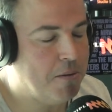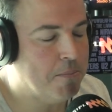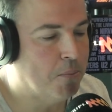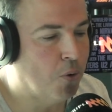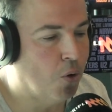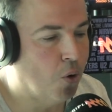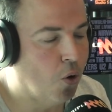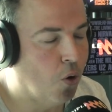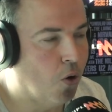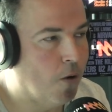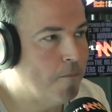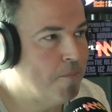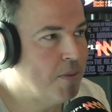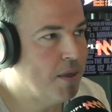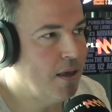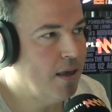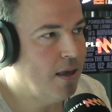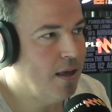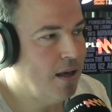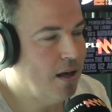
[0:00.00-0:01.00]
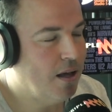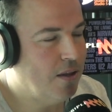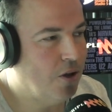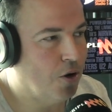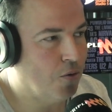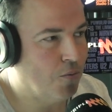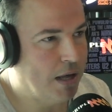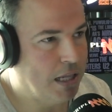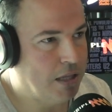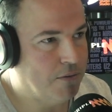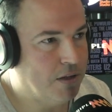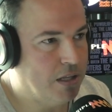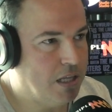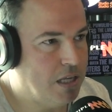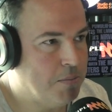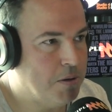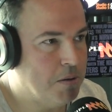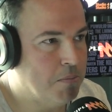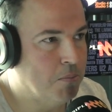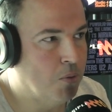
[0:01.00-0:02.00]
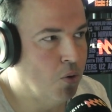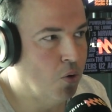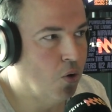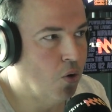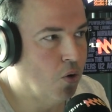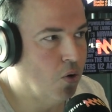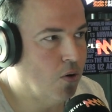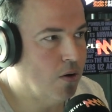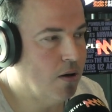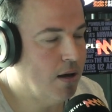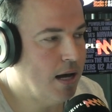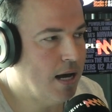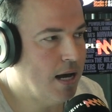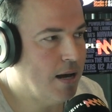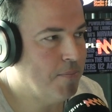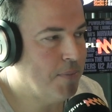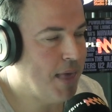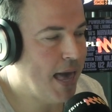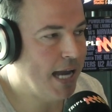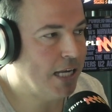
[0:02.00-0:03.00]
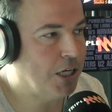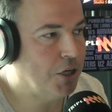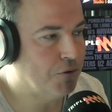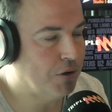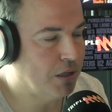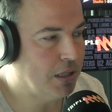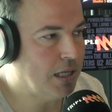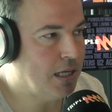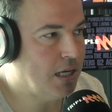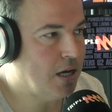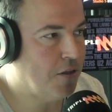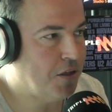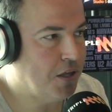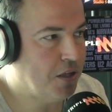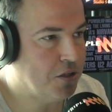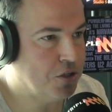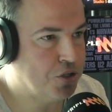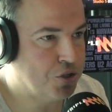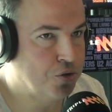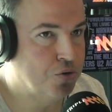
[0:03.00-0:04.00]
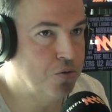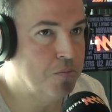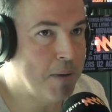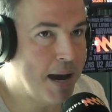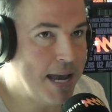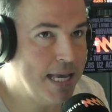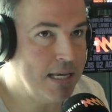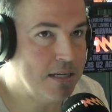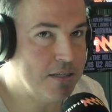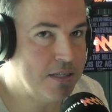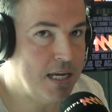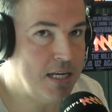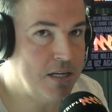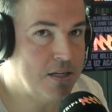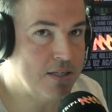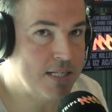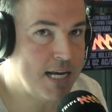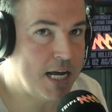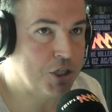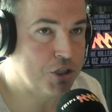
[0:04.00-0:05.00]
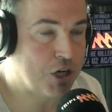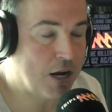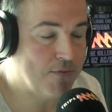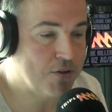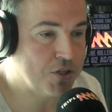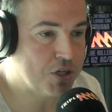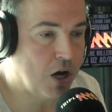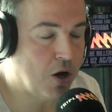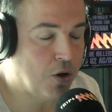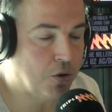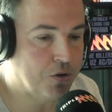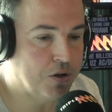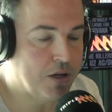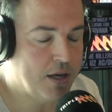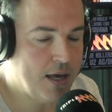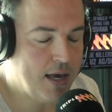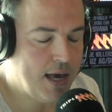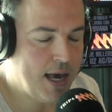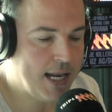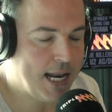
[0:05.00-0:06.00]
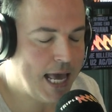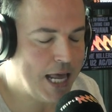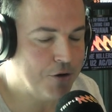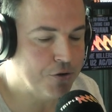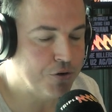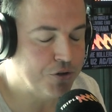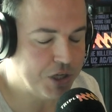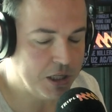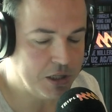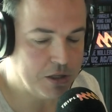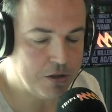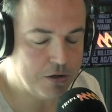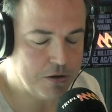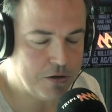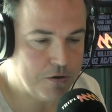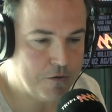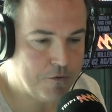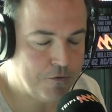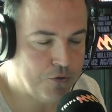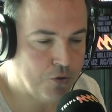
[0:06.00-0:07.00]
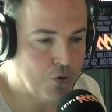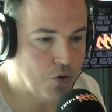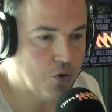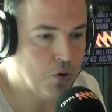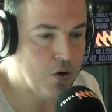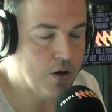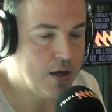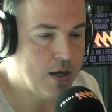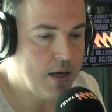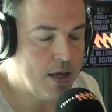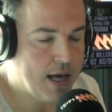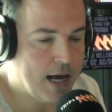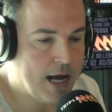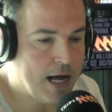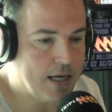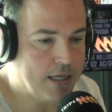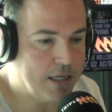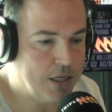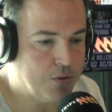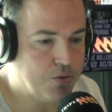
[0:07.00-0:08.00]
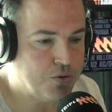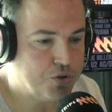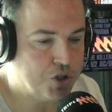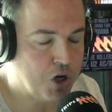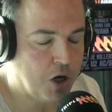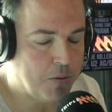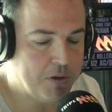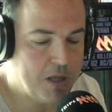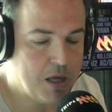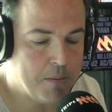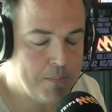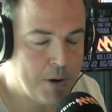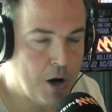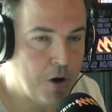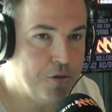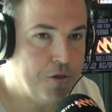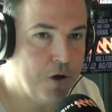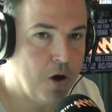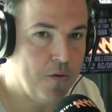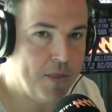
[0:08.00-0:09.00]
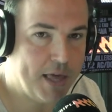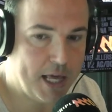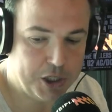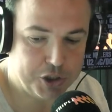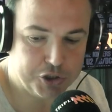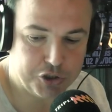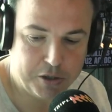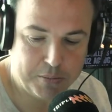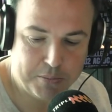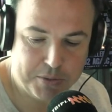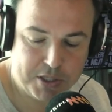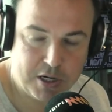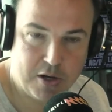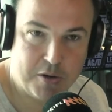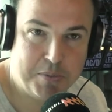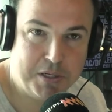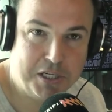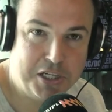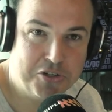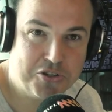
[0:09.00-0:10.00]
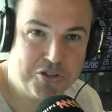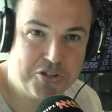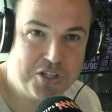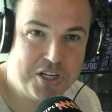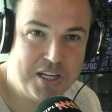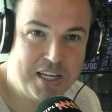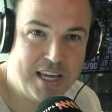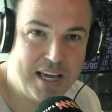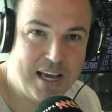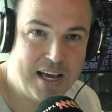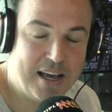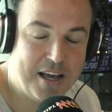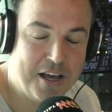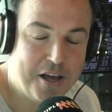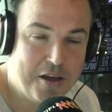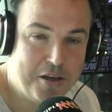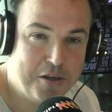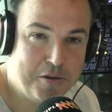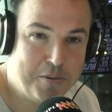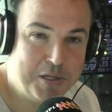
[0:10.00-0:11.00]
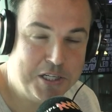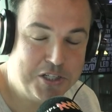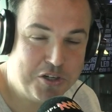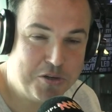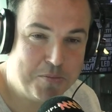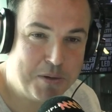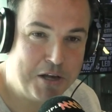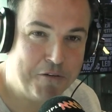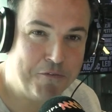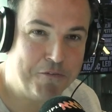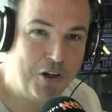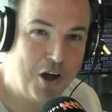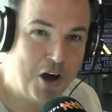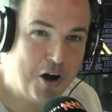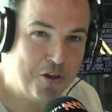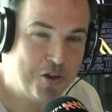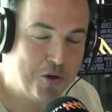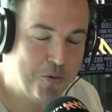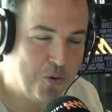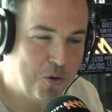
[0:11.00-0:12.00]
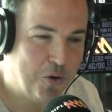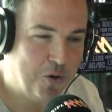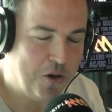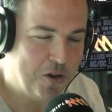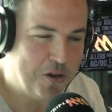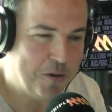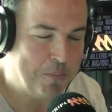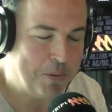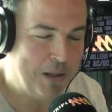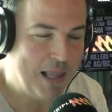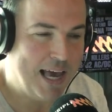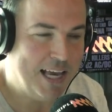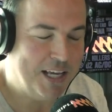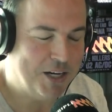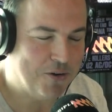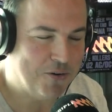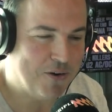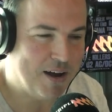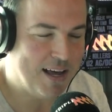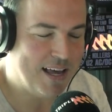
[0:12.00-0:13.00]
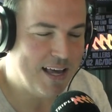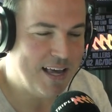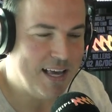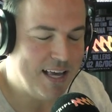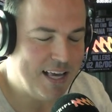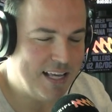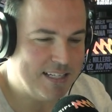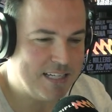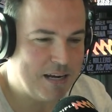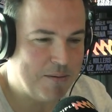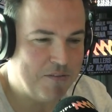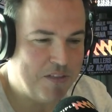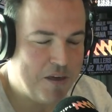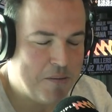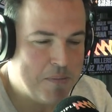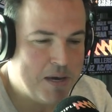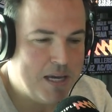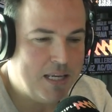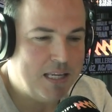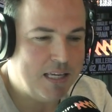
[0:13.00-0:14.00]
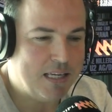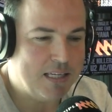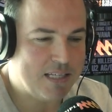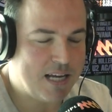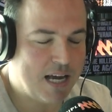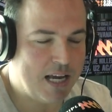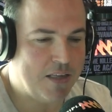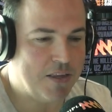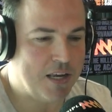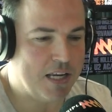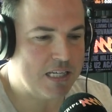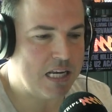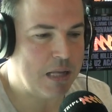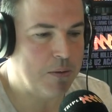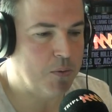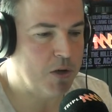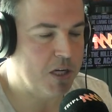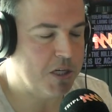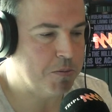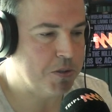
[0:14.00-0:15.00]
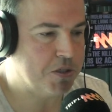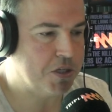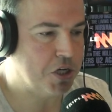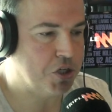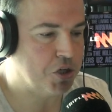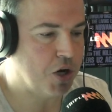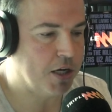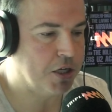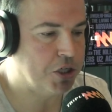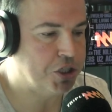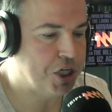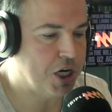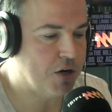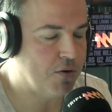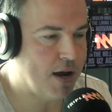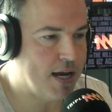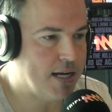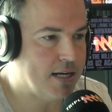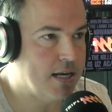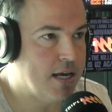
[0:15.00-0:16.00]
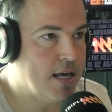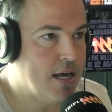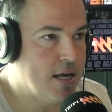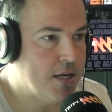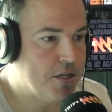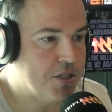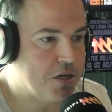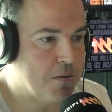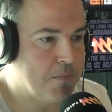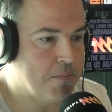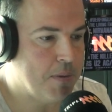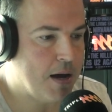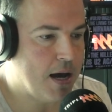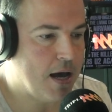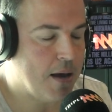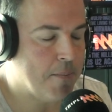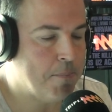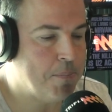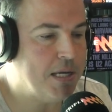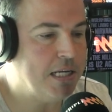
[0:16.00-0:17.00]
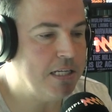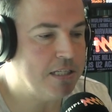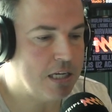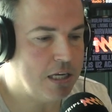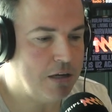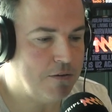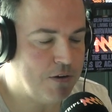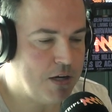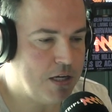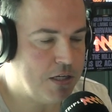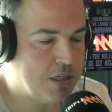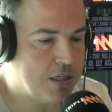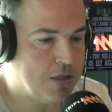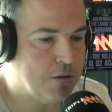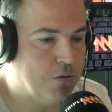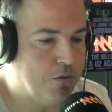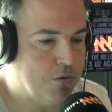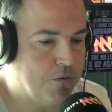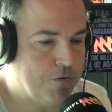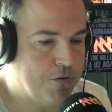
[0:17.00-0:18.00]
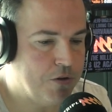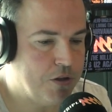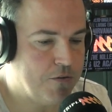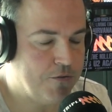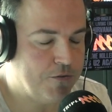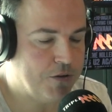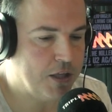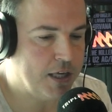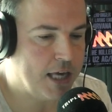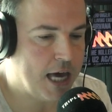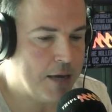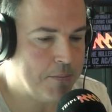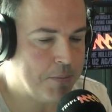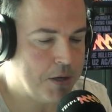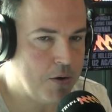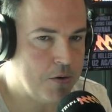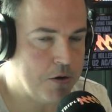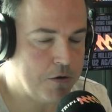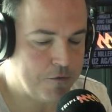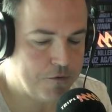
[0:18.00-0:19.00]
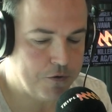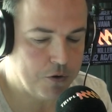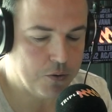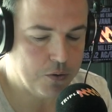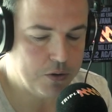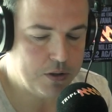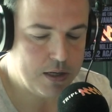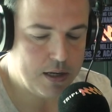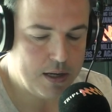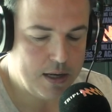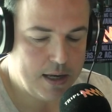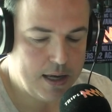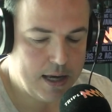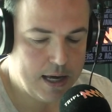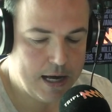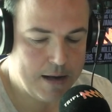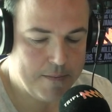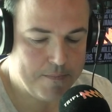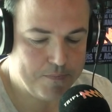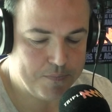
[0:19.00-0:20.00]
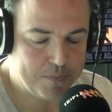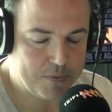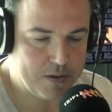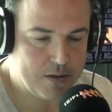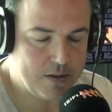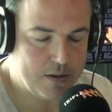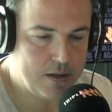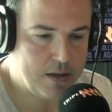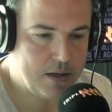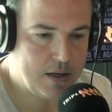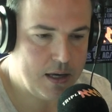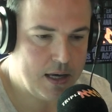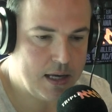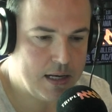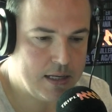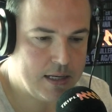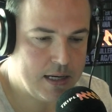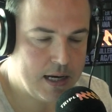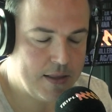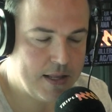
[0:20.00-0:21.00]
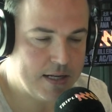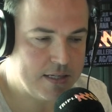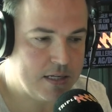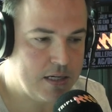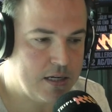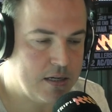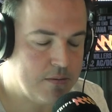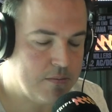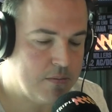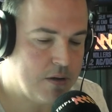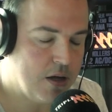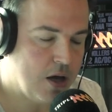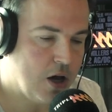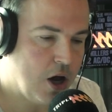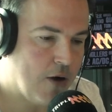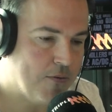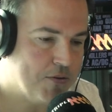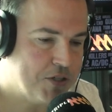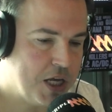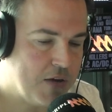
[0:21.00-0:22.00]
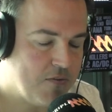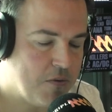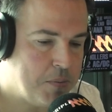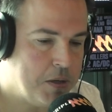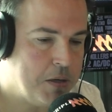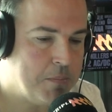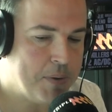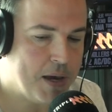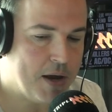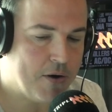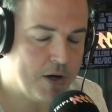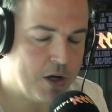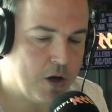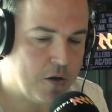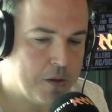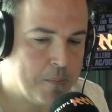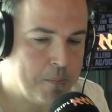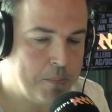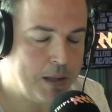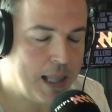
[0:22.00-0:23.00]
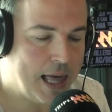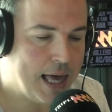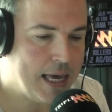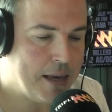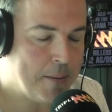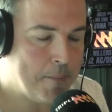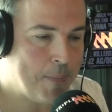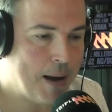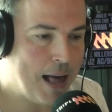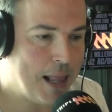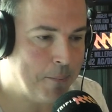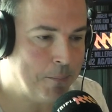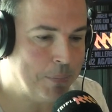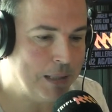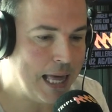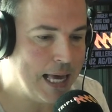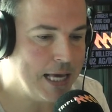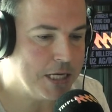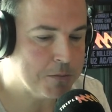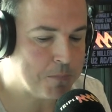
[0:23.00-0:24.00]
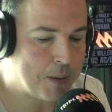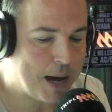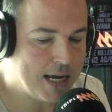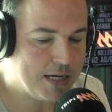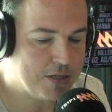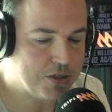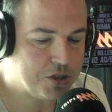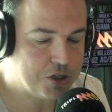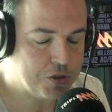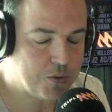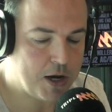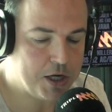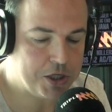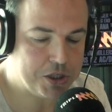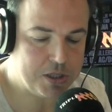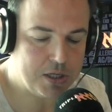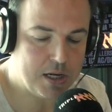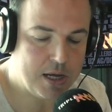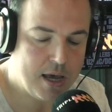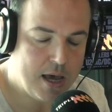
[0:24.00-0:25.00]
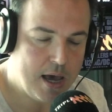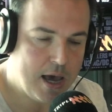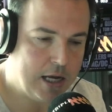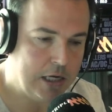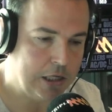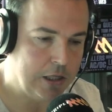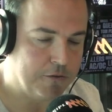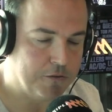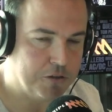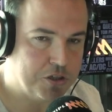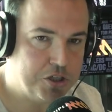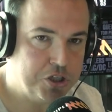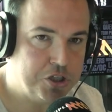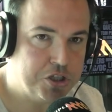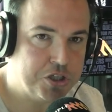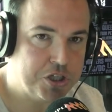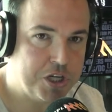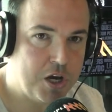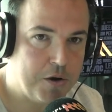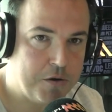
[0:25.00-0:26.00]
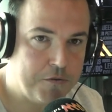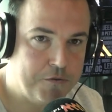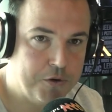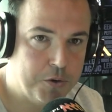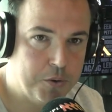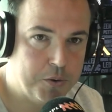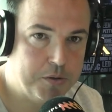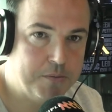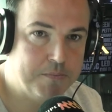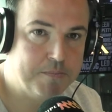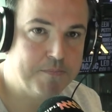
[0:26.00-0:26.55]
more, not relevantly, but more accurately, I think the two main contenders are Travis Auld and Andrew Dillon for Gil's job, and they're both on that trip. So it'd be an interesting, being a fly on the wall on the plane or in some of their meetings in the next couple of weeks because they're trying to generate some a big TV deal for the game going forward. That's going to obviously have a big bearing on the players' pay situation and a lot of decisions going forward.